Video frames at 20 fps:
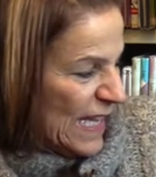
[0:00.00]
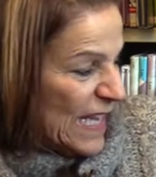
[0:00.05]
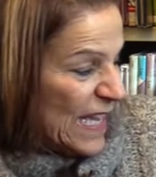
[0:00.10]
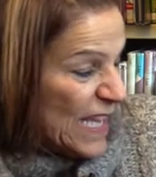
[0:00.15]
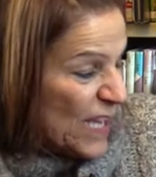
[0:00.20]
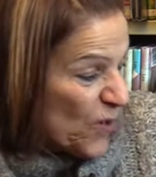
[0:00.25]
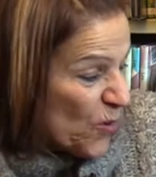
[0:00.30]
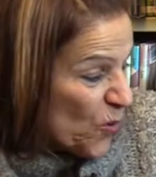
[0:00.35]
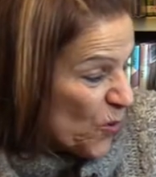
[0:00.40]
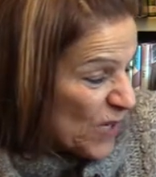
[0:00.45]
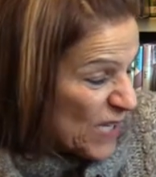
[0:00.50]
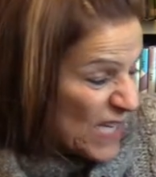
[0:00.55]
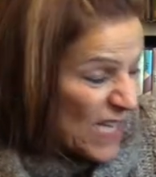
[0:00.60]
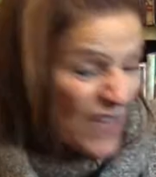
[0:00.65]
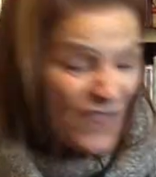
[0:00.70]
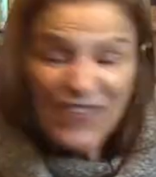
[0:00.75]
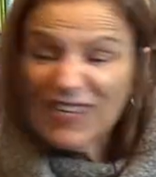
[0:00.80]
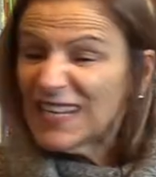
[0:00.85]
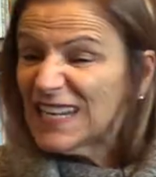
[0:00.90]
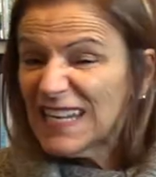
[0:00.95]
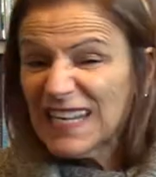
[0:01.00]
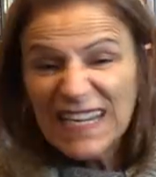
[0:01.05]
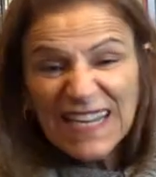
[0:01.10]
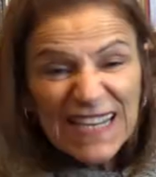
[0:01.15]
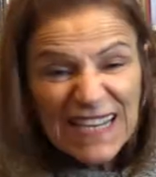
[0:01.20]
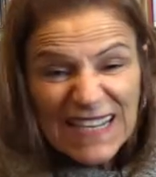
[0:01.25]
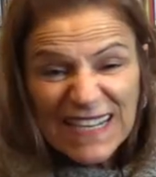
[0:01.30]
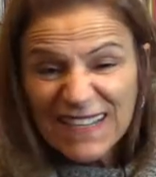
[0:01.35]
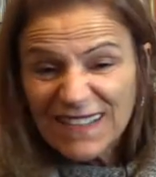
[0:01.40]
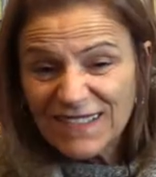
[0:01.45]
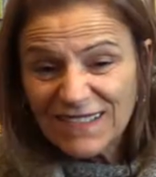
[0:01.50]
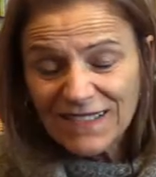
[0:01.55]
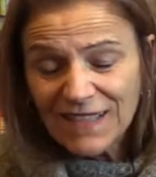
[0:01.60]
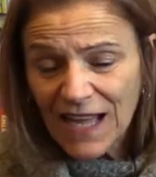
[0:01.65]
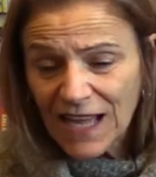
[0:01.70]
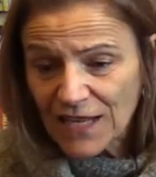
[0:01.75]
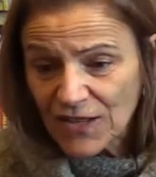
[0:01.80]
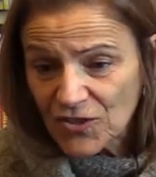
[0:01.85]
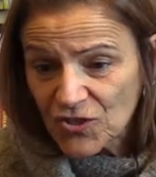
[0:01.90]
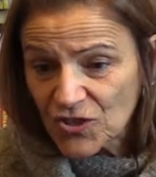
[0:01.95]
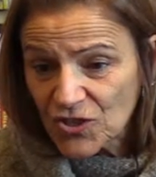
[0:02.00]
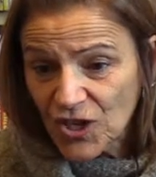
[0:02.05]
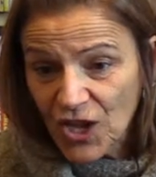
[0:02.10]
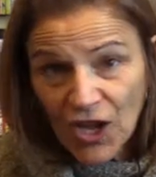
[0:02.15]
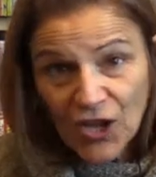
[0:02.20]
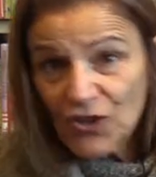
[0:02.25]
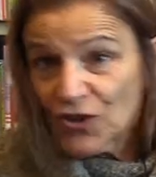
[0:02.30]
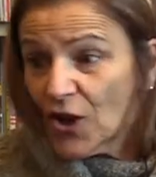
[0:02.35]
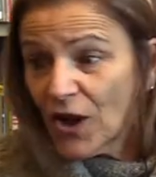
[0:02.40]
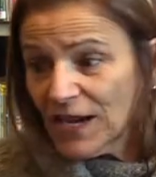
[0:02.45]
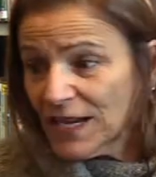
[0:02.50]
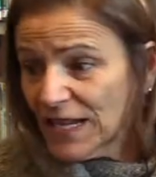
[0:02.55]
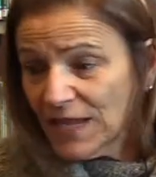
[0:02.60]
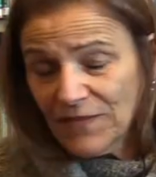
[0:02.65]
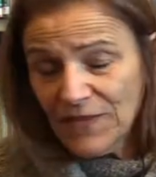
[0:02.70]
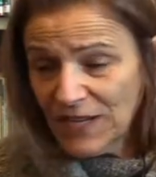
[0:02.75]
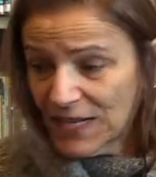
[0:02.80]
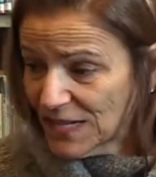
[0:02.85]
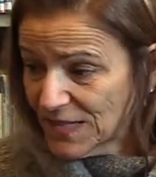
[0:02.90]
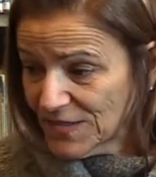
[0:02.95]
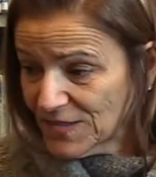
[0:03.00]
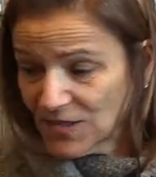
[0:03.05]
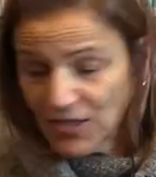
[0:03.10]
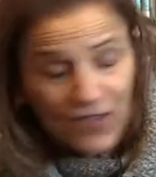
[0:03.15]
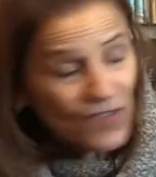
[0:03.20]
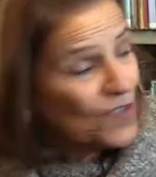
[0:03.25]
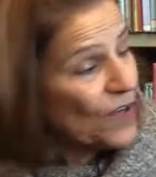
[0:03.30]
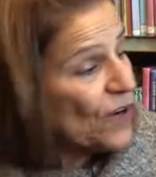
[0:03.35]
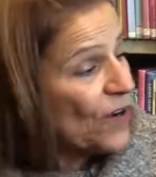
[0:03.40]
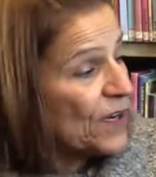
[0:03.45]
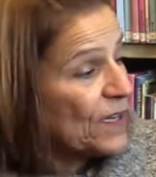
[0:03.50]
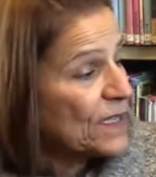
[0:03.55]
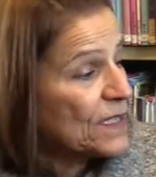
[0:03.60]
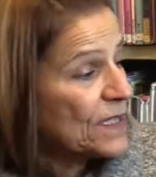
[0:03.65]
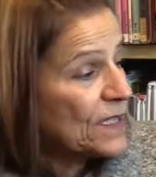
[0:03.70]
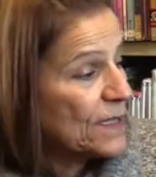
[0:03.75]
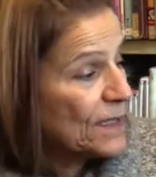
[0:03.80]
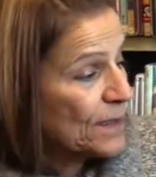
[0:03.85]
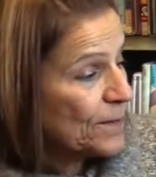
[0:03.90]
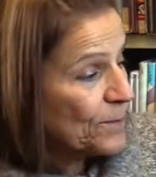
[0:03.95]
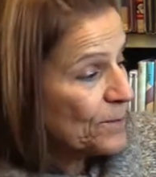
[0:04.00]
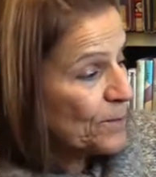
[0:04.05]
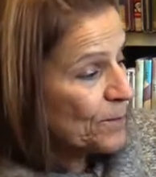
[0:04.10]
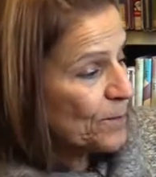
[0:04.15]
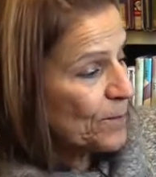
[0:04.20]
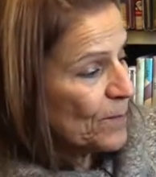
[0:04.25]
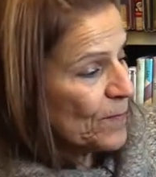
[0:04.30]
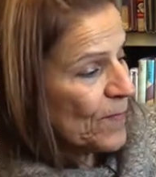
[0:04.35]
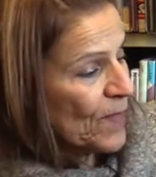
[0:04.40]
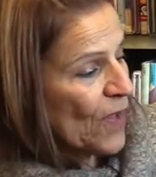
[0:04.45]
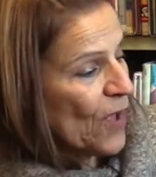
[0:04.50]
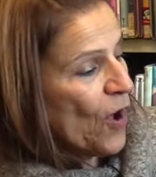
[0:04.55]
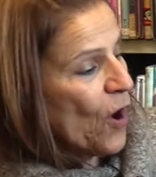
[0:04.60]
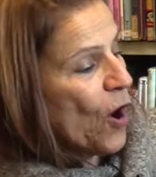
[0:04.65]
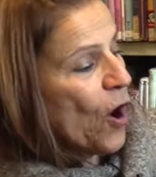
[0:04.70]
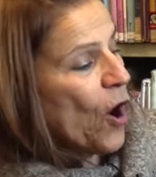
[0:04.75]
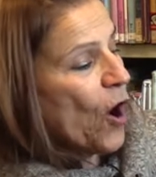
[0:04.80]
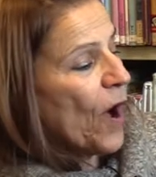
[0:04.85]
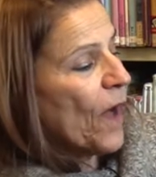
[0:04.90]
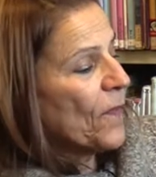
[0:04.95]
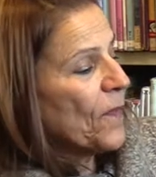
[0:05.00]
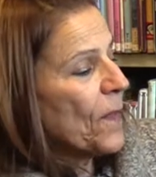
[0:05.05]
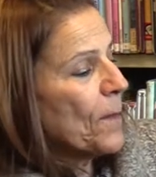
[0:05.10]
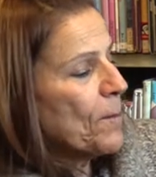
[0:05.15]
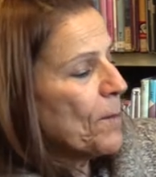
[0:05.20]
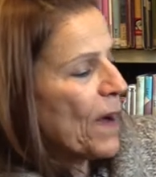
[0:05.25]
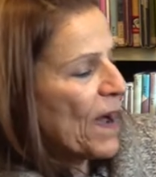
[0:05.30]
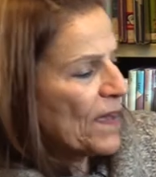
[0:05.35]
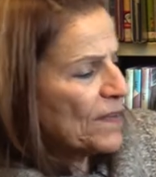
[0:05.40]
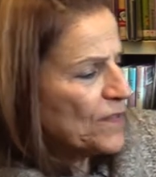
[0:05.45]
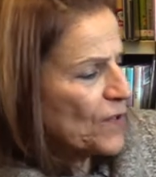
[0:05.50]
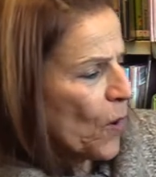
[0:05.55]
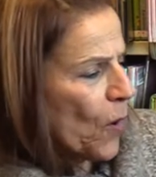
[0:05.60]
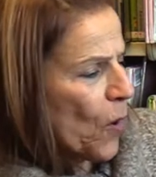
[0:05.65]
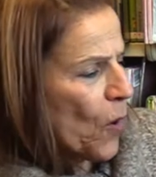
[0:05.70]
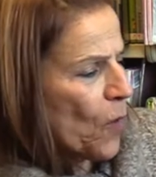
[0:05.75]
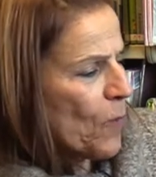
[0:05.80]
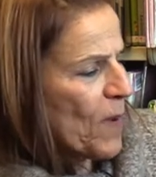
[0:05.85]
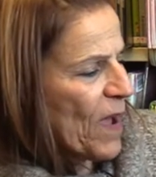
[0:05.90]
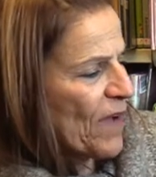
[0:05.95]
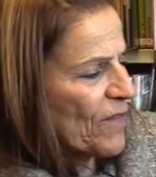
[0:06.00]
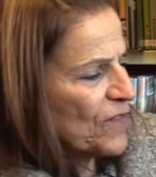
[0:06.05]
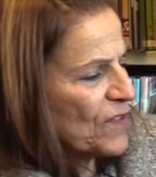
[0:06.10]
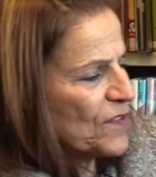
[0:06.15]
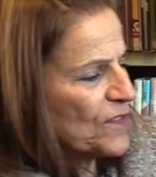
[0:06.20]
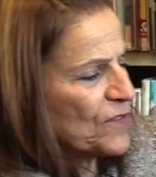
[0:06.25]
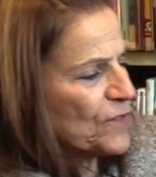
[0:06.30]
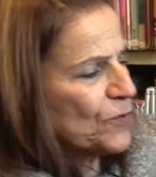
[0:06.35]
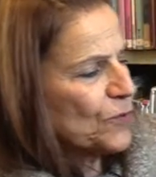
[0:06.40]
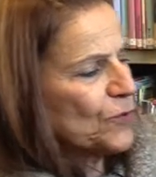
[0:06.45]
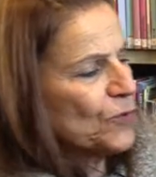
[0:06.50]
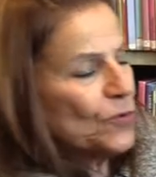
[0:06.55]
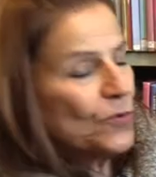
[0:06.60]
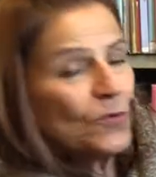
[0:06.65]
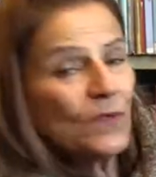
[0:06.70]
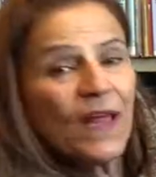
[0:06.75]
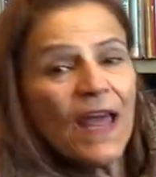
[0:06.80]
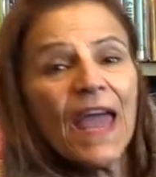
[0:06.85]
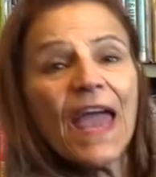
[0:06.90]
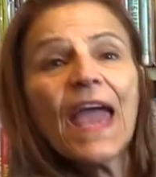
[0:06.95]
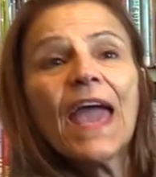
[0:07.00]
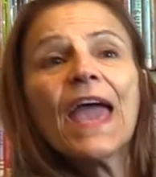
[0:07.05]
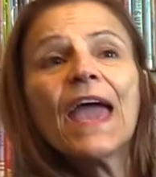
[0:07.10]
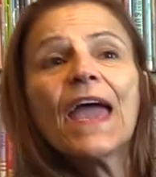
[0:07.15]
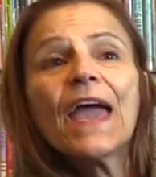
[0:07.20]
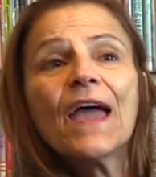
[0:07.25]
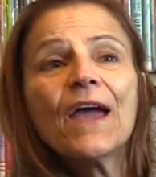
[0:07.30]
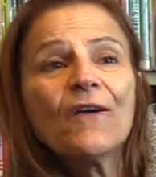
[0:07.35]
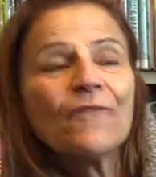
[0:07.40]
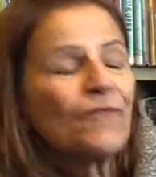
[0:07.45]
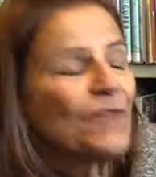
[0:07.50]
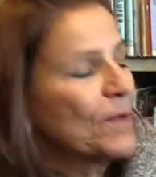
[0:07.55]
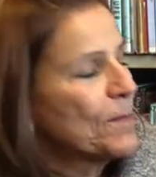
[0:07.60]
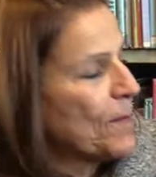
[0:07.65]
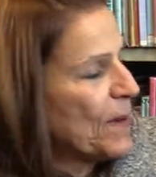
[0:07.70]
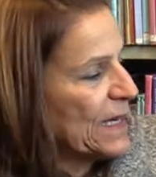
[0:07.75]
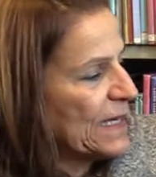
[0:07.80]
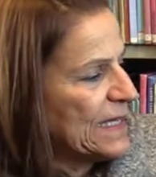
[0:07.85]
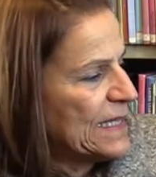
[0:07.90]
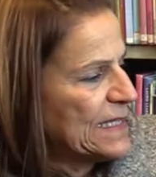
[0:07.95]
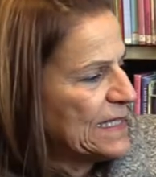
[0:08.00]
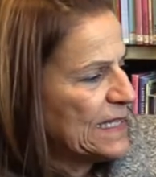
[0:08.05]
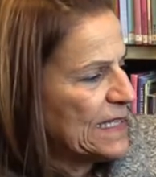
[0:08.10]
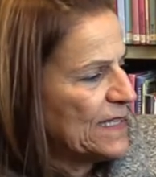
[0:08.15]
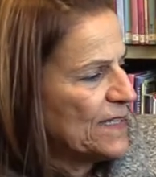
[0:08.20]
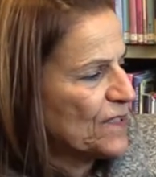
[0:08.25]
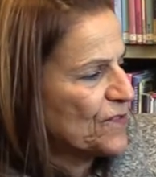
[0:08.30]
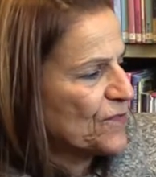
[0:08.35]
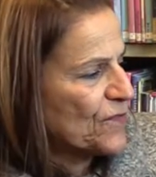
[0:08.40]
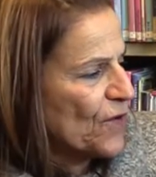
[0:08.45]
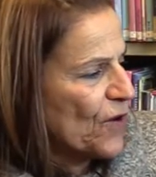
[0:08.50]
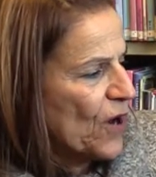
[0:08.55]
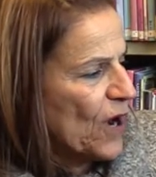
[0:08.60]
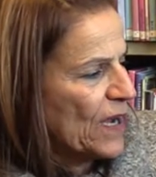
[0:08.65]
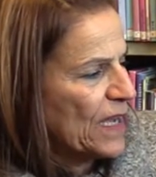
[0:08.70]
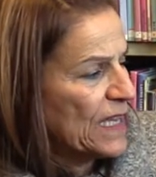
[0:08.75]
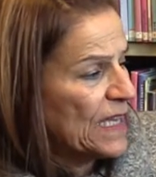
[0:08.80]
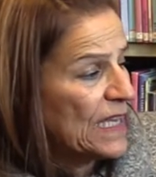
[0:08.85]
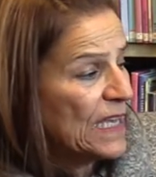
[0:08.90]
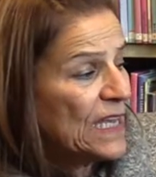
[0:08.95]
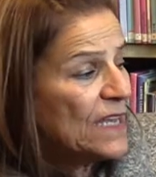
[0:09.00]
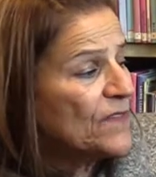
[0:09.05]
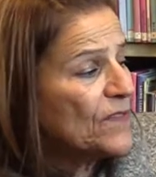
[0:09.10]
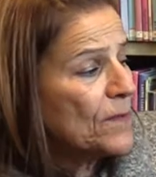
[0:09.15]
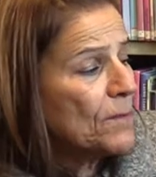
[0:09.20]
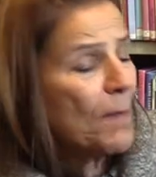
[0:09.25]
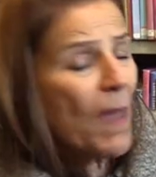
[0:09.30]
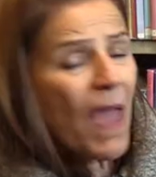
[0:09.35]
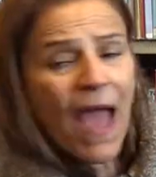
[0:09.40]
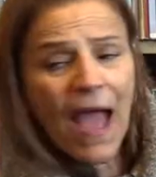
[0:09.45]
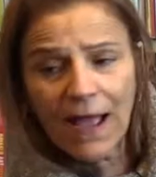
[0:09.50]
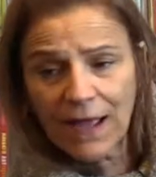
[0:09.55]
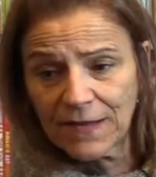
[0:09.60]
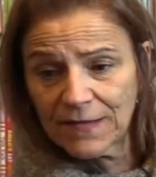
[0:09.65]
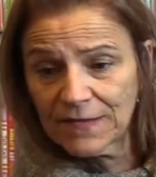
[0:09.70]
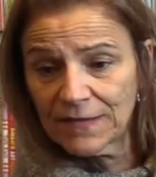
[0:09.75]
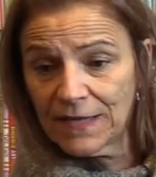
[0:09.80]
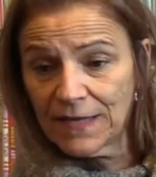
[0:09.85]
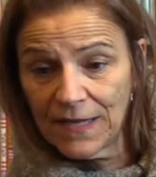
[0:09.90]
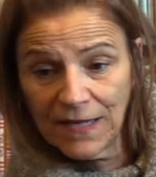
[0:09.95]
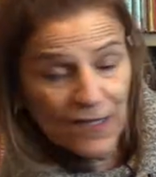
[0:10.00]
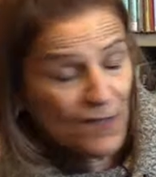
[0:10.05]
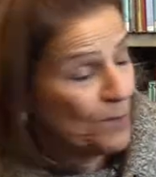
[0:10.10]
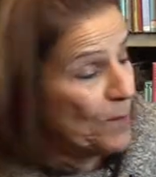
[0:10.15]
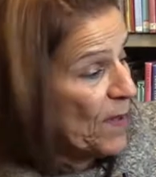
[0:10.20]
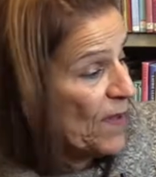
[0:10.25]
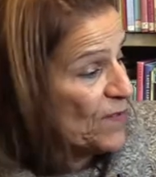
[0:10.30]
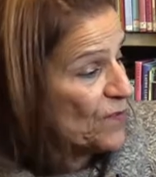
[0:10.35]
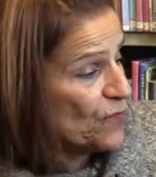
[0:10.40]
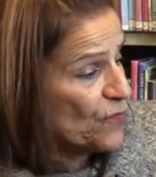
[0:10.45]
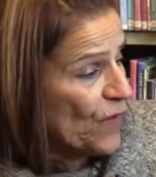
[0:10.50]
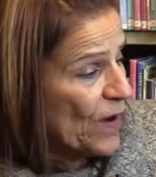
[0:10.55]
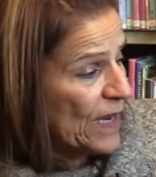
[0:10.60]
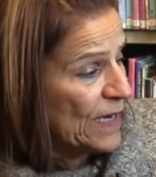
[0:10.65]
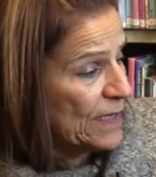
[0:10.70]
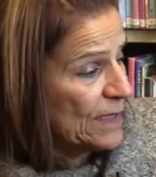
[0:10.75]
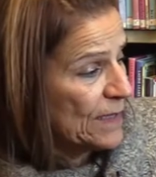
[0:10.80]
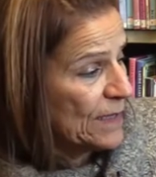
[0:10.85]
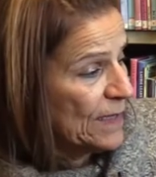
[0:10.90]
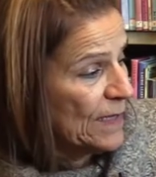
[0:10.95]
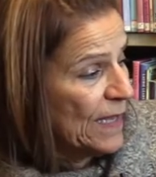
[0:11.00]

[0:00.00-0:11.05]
He couldn't even eat his lunch, not even his dessert. On the bus home after school, Everybody teased Froggy, even Mac, his best friend.